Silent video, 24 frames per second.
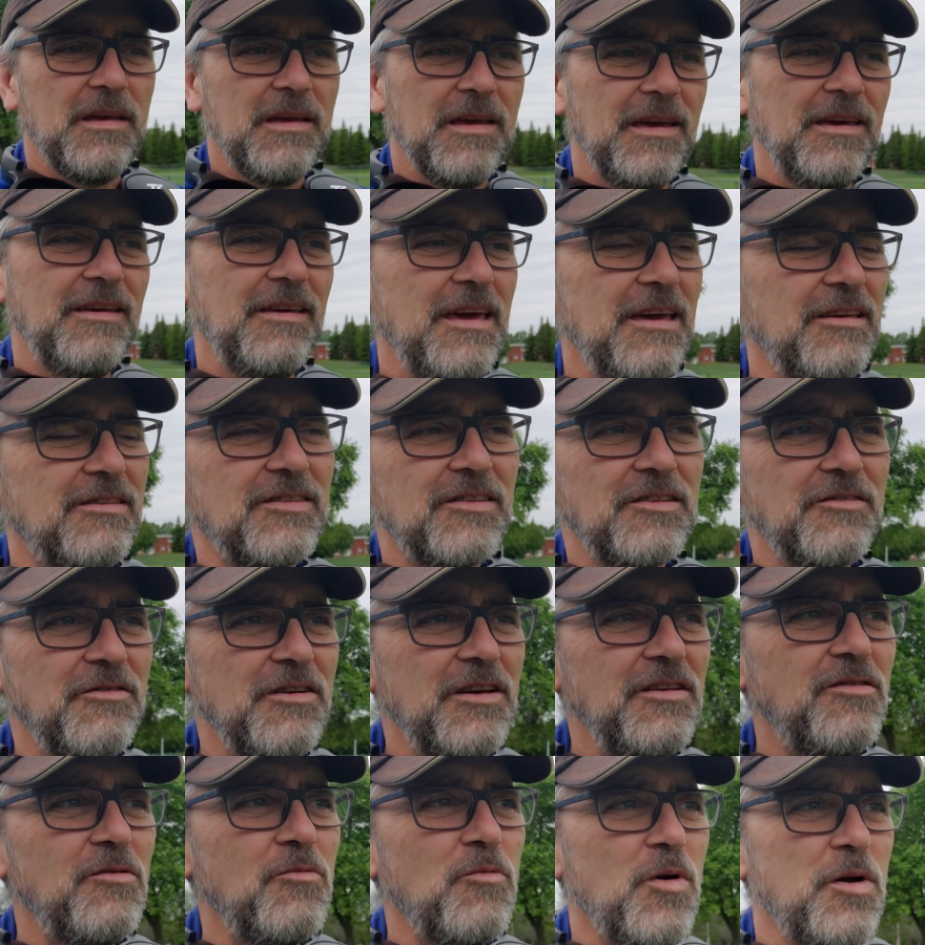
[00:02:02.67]
it's the
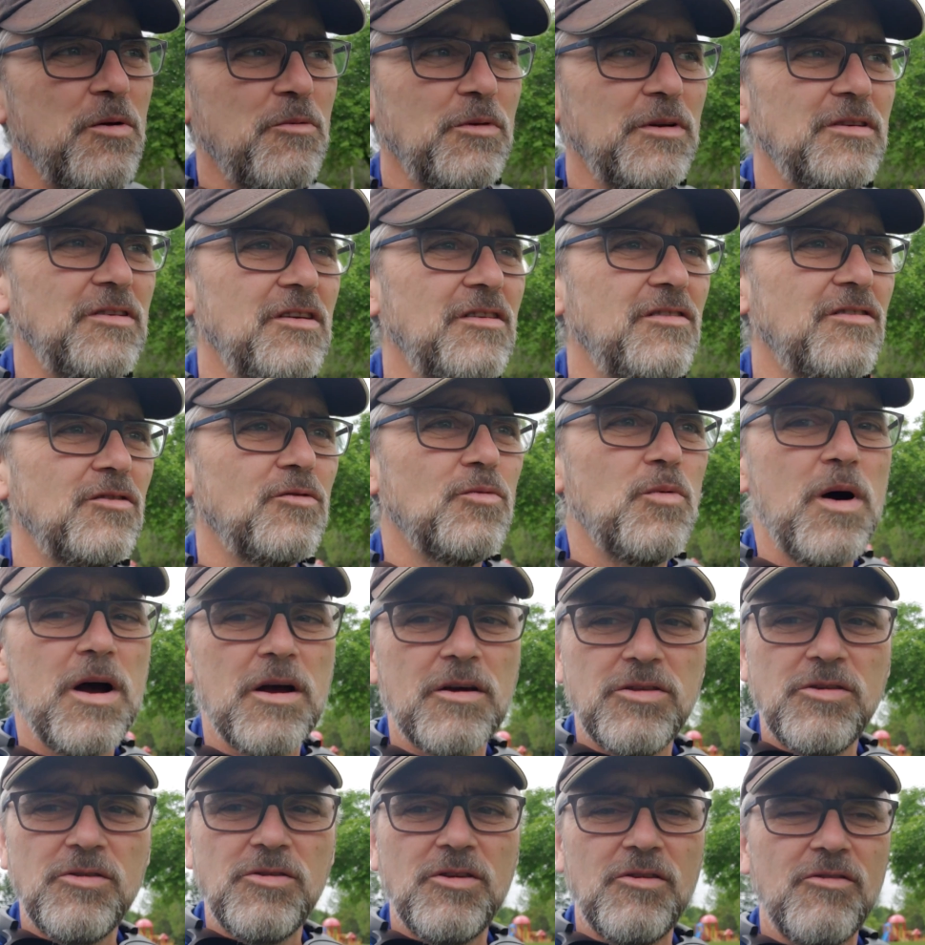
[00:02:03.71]
reason why when Jesus
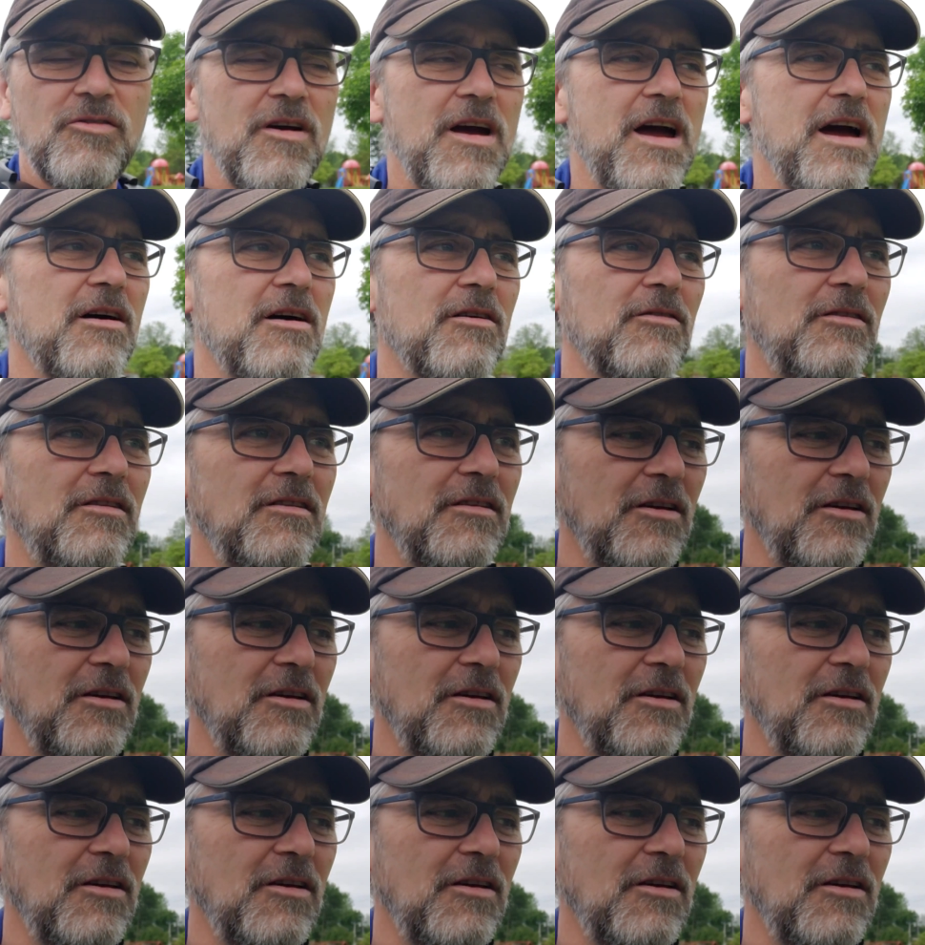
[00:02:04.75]
walked through the crowd,